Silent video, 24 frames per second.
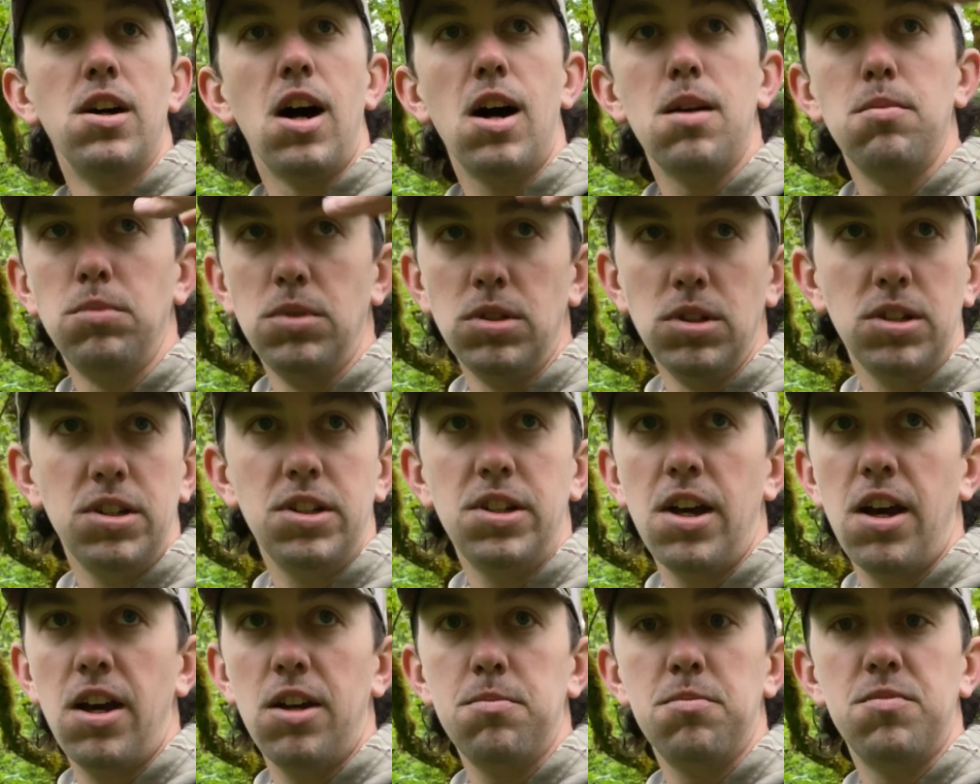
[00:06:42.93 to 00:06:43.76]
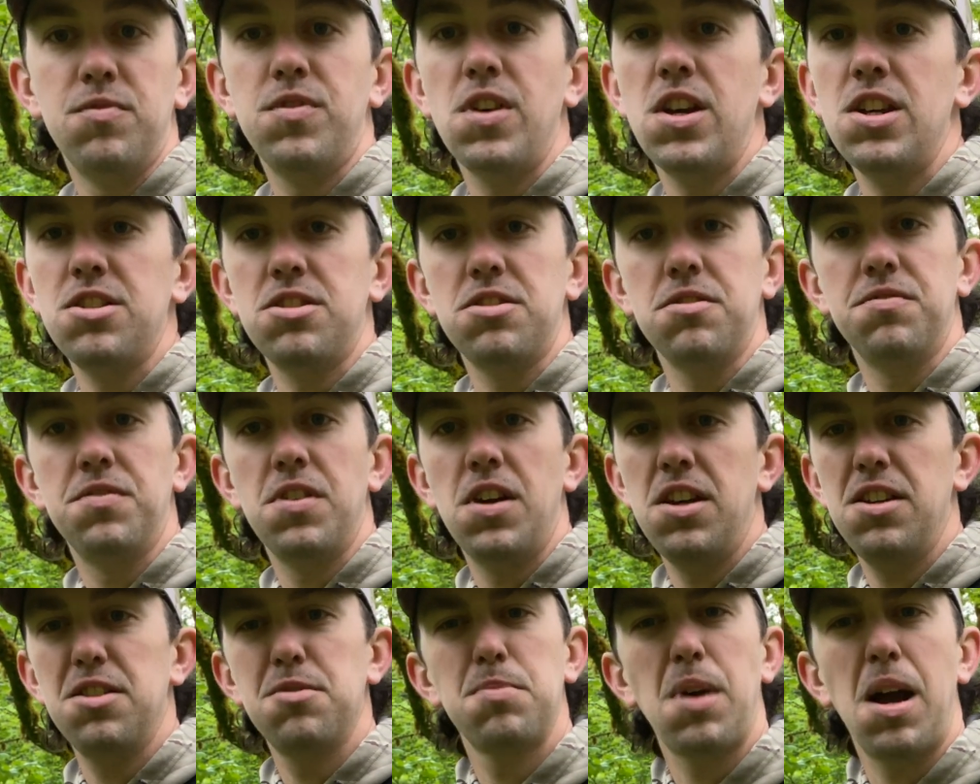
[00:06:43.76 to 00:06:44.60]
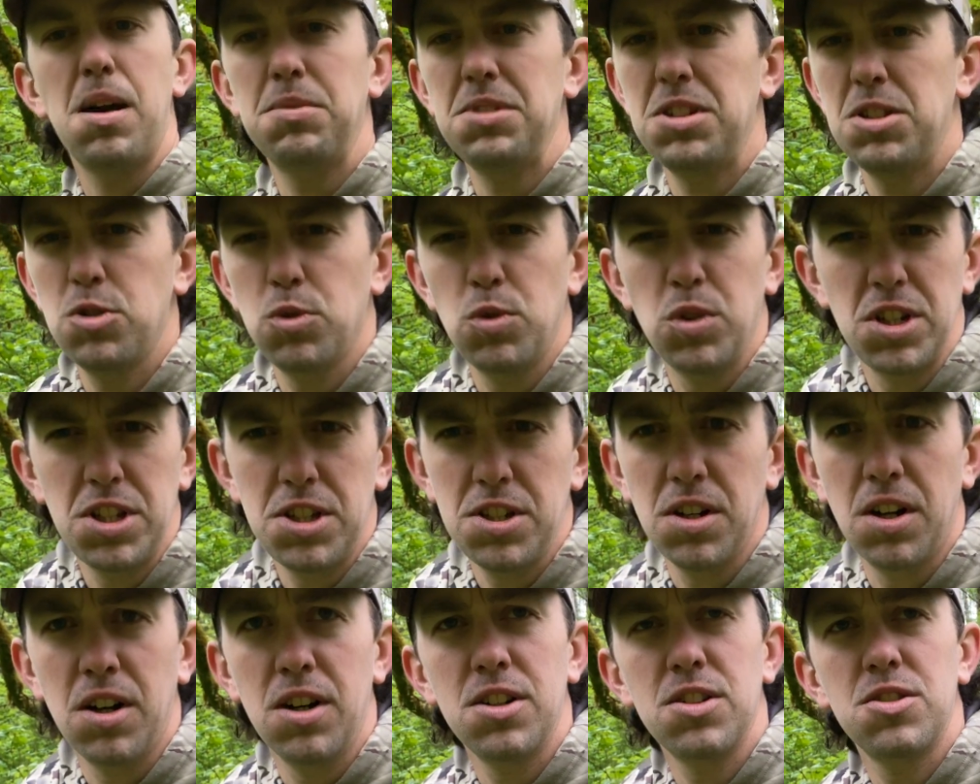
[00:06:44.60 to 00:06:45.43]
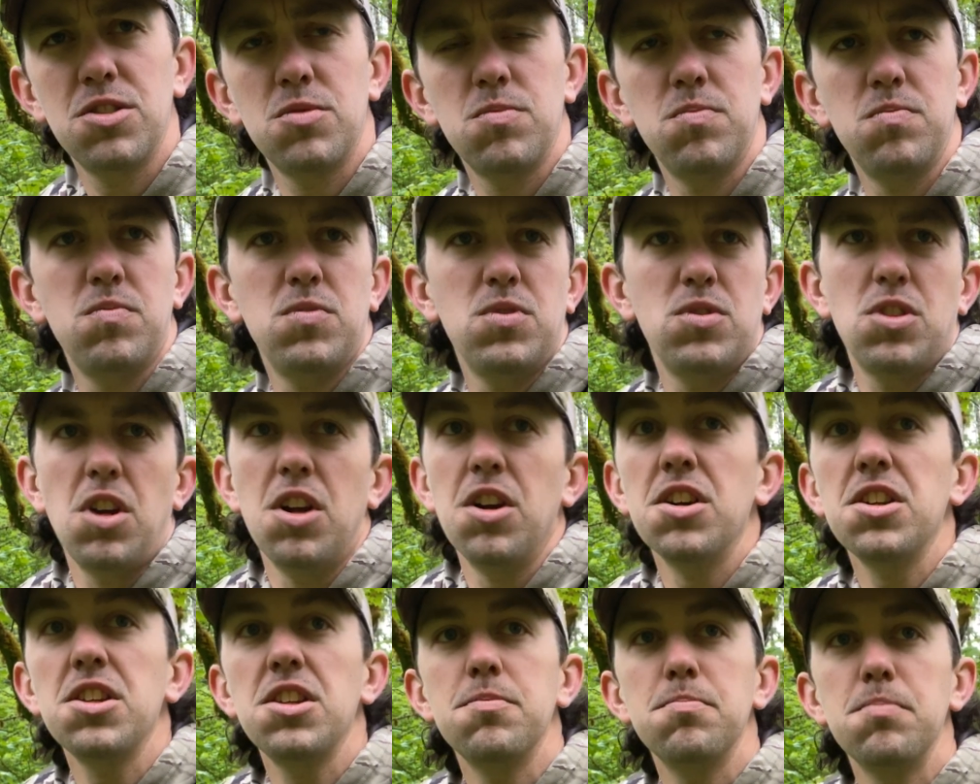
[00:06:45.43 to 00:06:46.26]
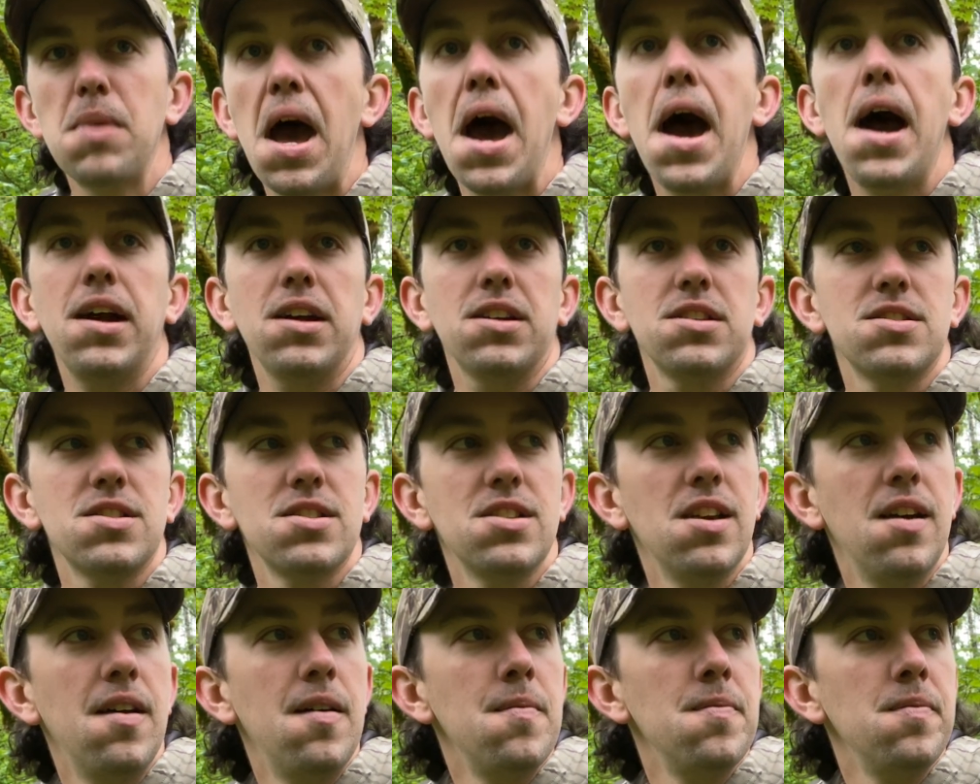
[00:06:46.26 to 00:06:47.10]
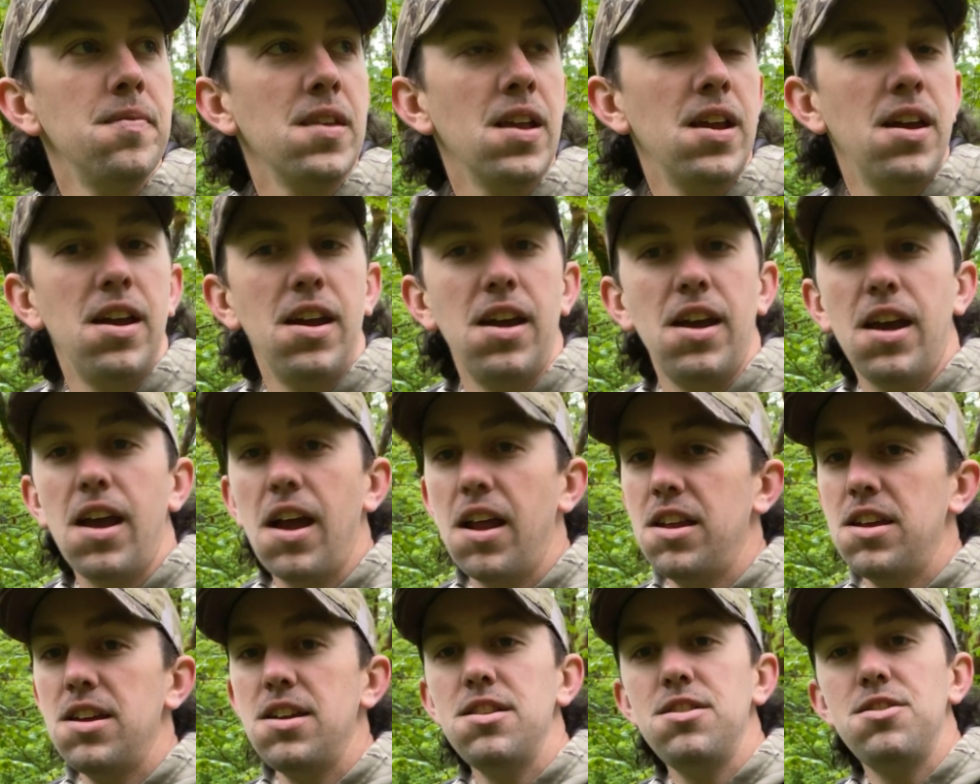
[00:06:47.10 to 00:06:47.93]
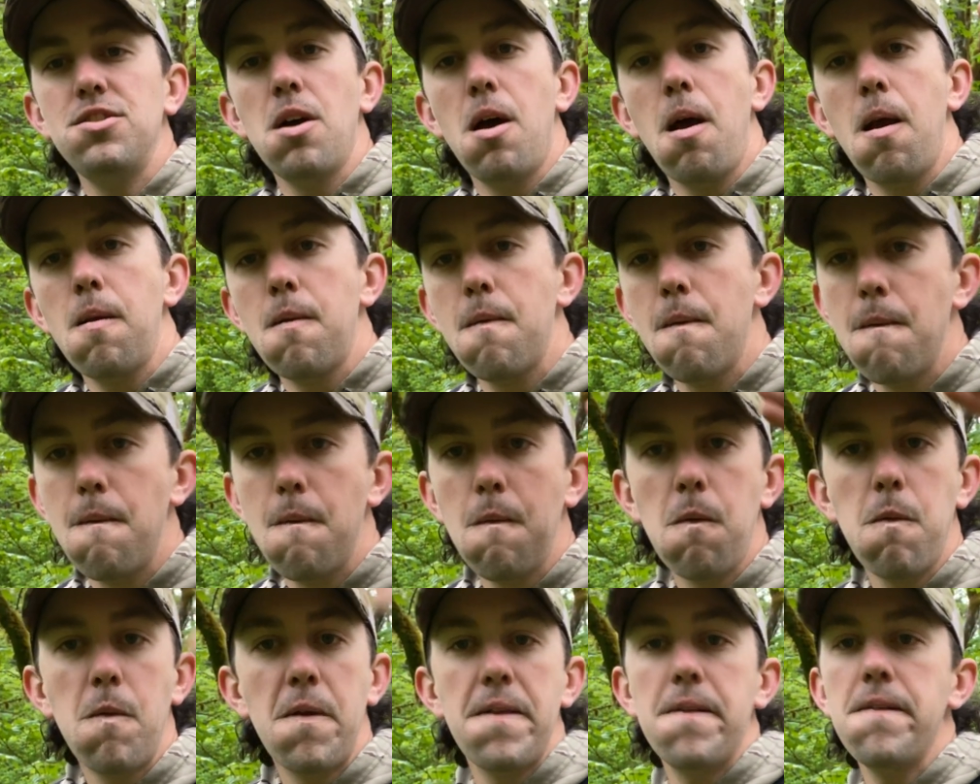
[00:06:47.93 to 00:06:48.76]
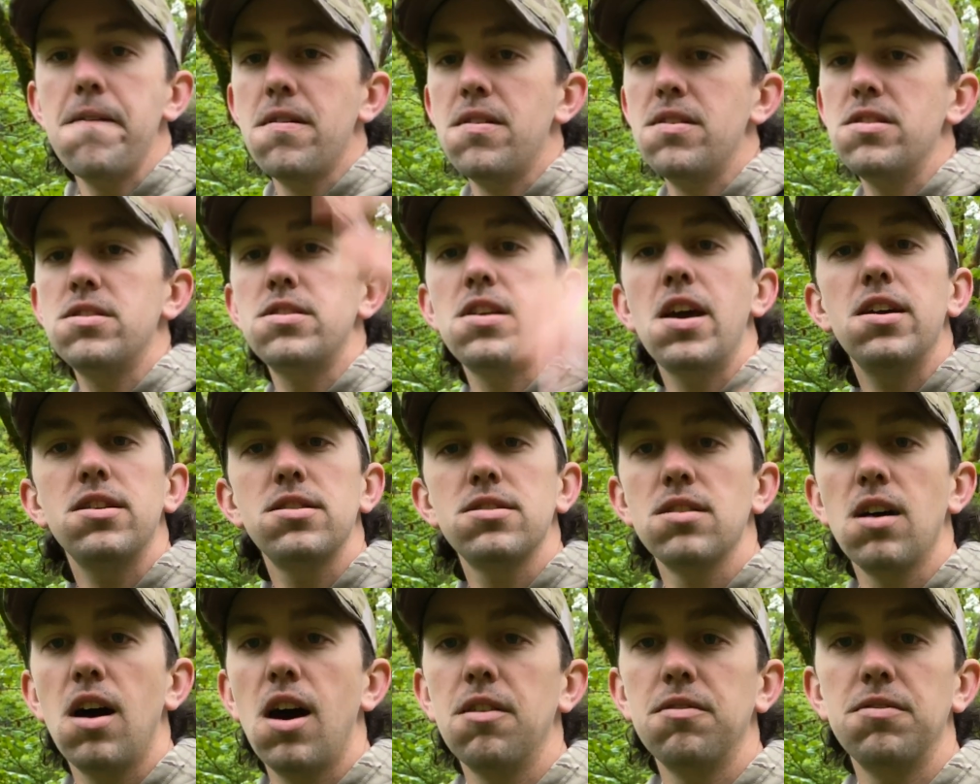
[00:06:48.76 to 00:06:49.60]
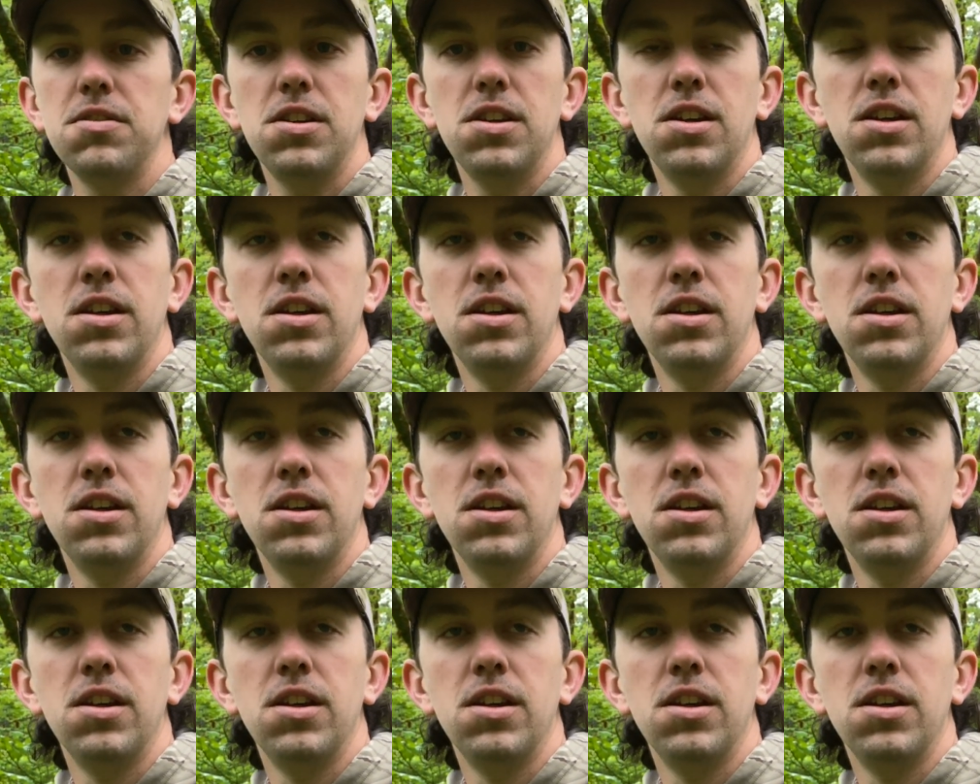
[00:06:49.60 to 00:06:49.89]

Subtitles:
I'm looking at him face to face, probably 20 yards, 30 max, and he just takes off.